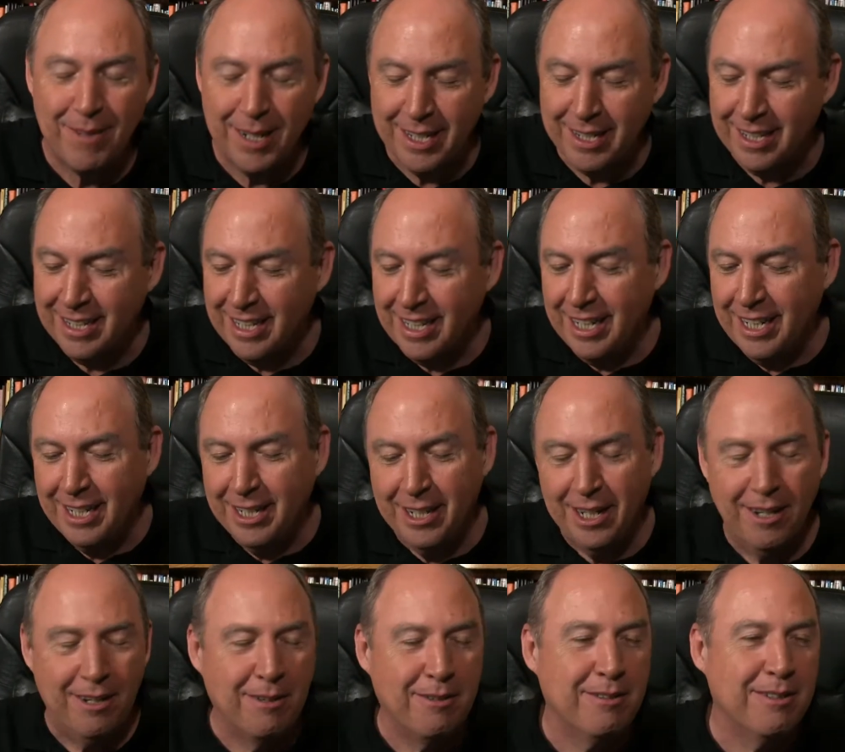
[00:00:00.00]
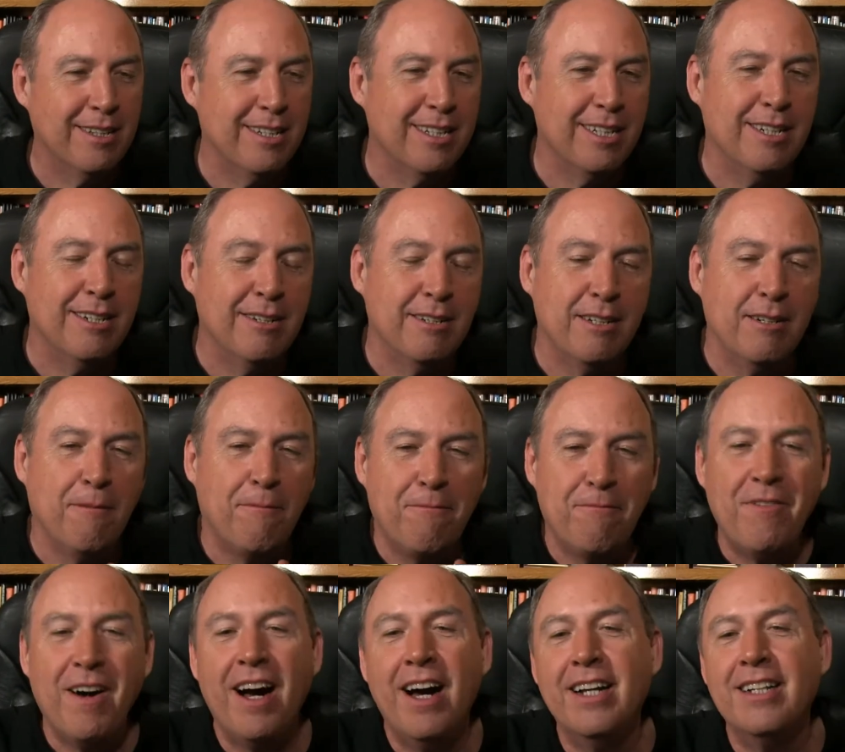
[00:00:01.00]
But you know, you, you
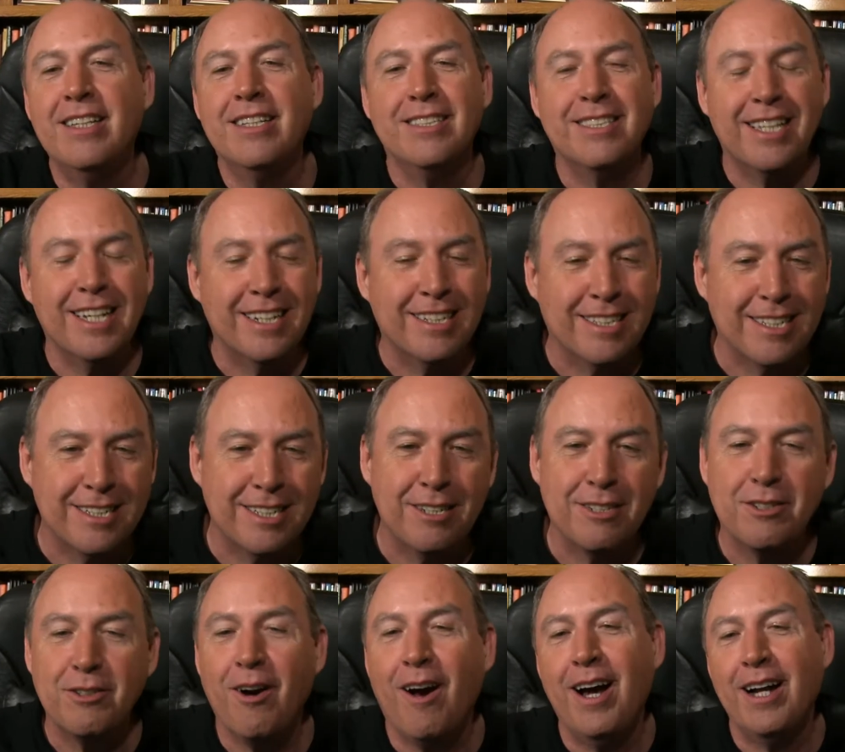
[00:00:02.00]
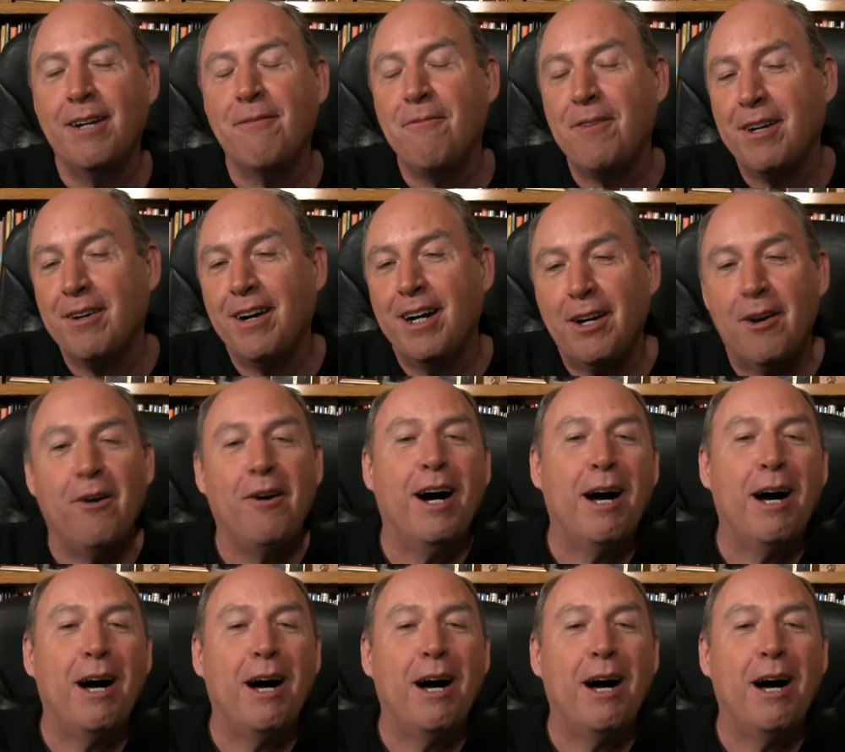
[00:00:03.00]
find these things and you try to figure out, oh,